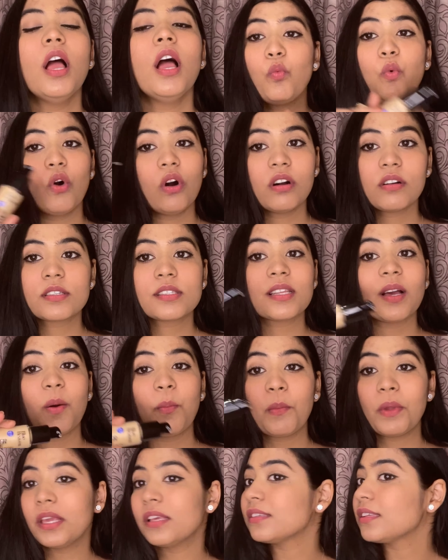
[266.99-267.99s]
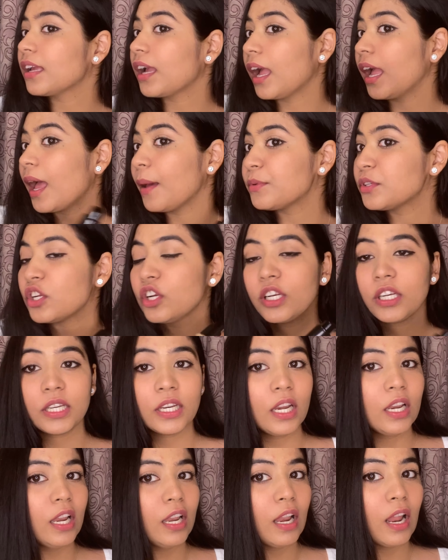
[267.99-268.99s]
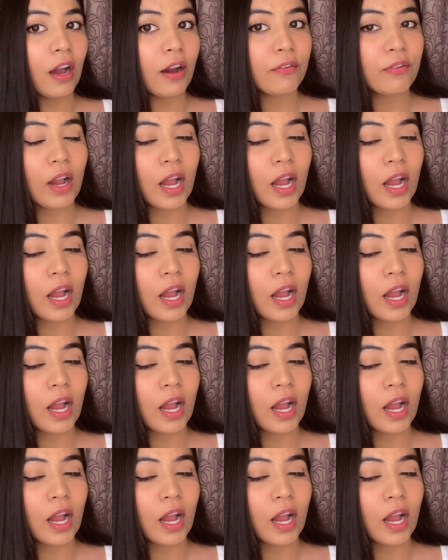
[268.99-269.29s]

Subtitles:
Works amazing. I absolutely love